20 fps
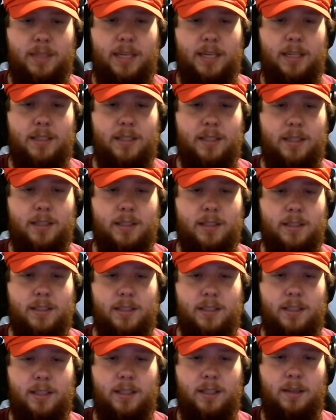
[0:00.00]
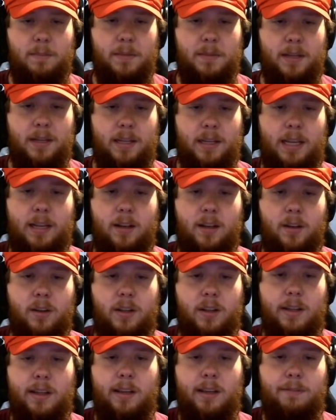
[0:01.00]
Yeah, it does. And
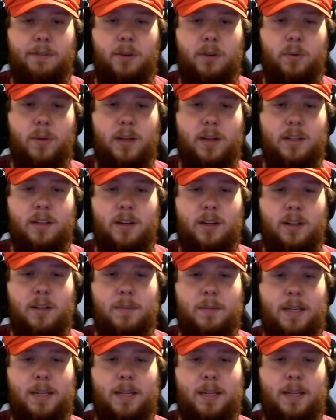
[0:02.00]
if you want to talk